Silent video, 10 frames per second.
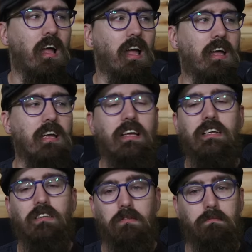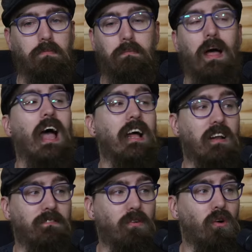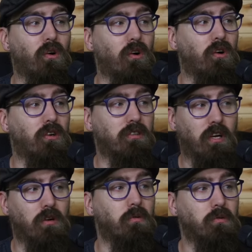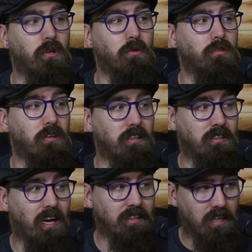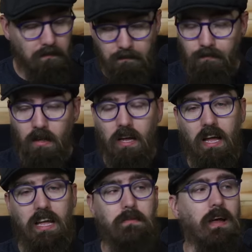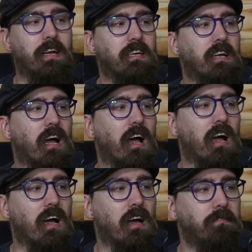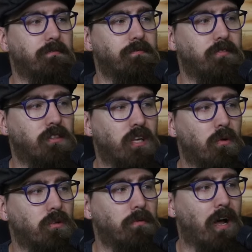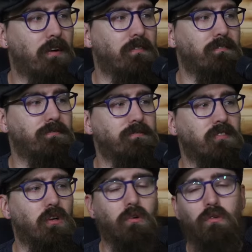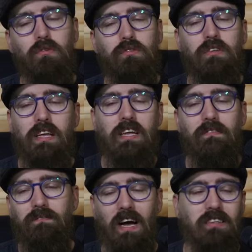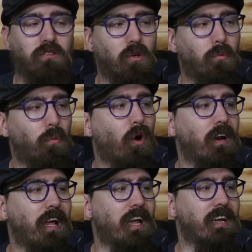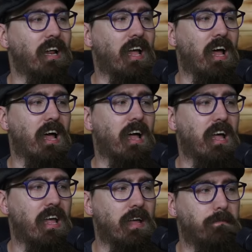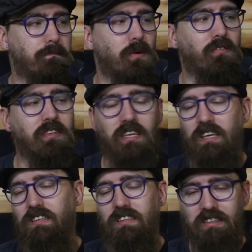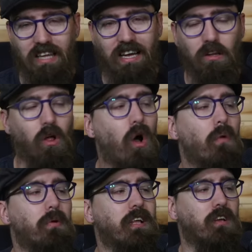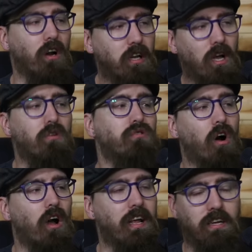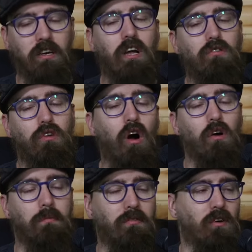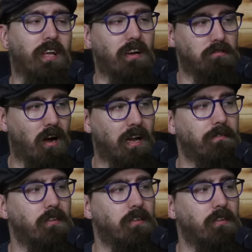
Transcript: He's prepared for those who criticised him. He made uh, jokes about the fans wanting uh, it moving towards the style, but it's gonna go wrong. It's gonna go wrong before it gets right.